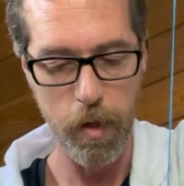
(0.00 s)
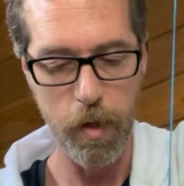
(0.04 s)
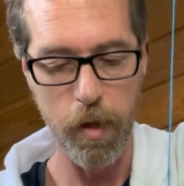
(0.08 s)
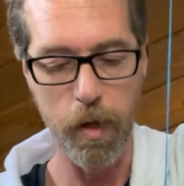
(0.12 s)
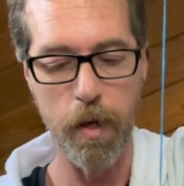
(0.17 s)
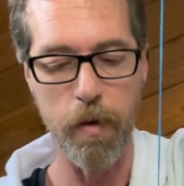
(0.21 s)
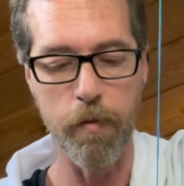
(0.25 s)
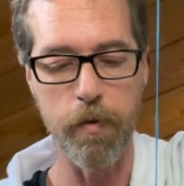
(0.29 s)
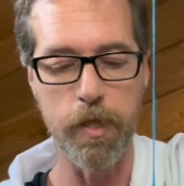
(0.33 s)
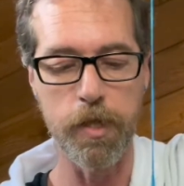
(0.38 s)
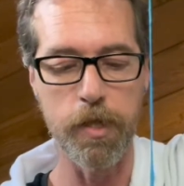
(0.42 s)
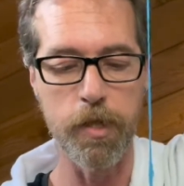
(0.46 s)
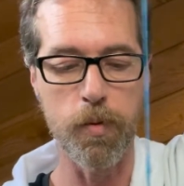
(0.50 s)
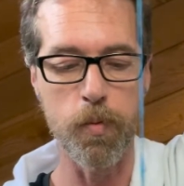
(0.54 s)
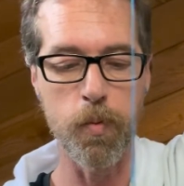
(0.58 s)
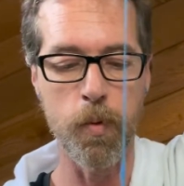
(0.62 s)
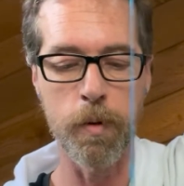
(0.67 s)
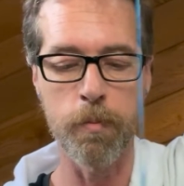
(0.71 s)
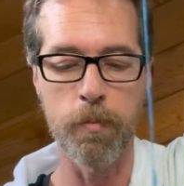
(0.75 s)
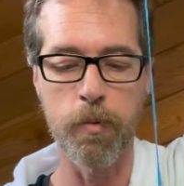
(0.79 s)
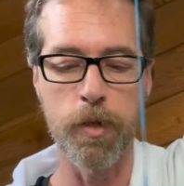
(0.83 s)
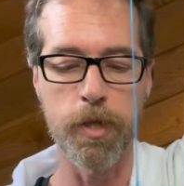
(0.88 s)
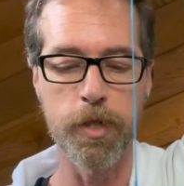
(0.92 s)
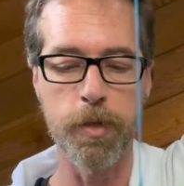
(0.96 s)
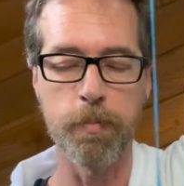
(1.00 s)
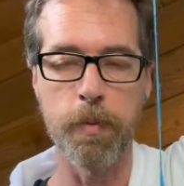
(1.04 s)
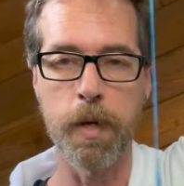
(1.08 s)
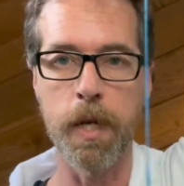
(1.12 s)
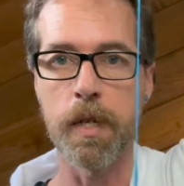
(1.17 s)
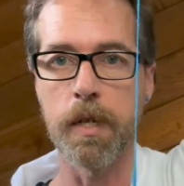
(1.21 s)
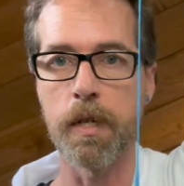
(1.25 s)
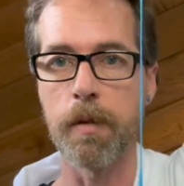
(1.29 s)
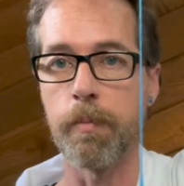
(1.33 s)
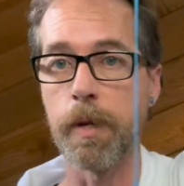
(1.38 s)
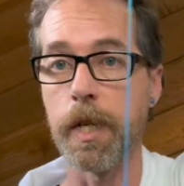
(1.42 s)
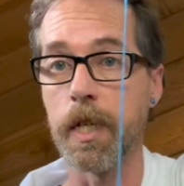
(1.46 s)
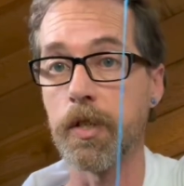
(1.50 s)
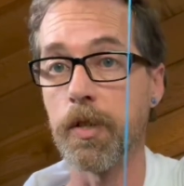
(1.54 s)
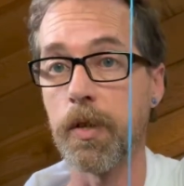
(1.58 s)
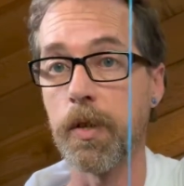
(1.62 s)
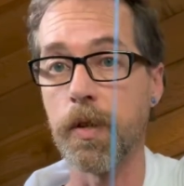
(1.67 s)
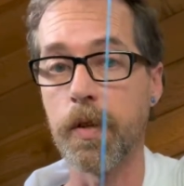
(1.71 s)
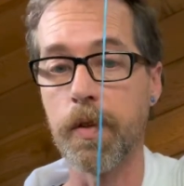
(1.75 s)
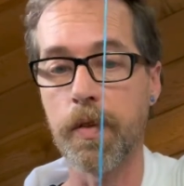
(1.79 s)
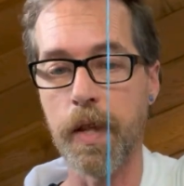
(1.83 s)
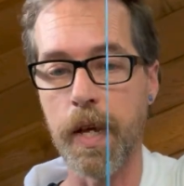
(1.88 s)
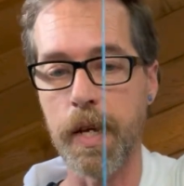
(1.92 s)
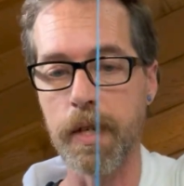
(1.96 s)
give it just one more spin to make sure
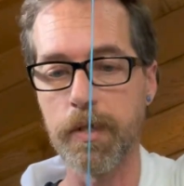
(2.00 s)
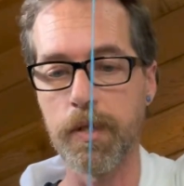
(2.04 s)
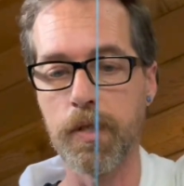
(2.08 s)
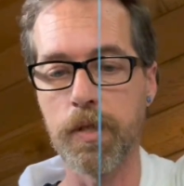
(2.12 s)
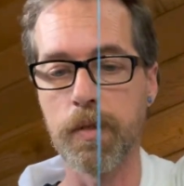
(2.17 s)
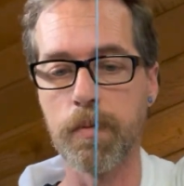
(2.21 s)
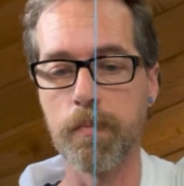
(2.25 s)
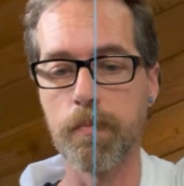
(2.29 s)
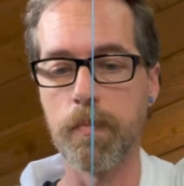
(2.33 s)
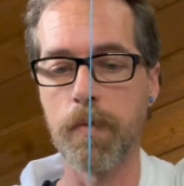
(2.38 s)
that that's